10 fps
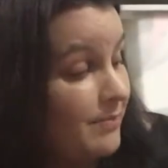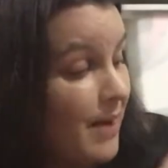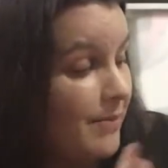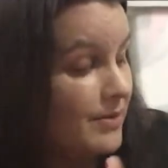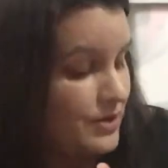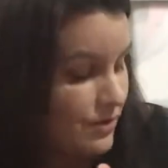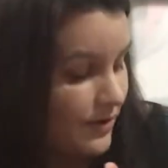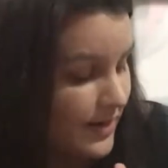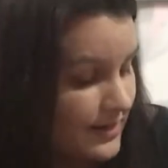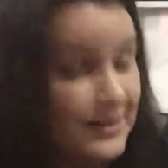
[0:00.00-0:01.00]
Bible
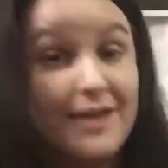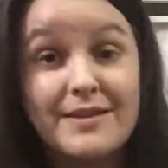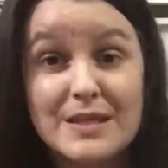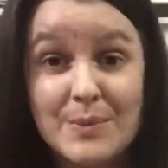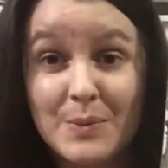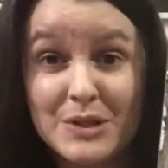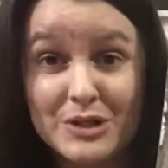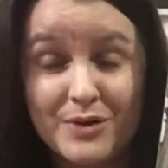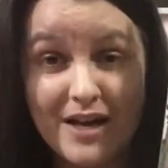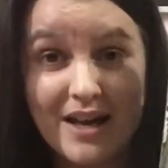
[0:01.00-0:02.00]
stories, and this one was
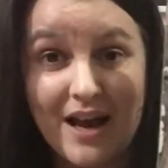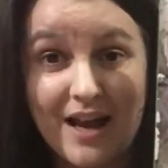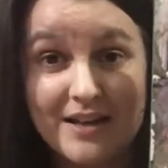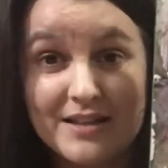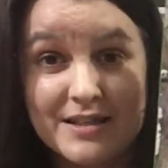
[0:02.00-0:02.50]
$2.99.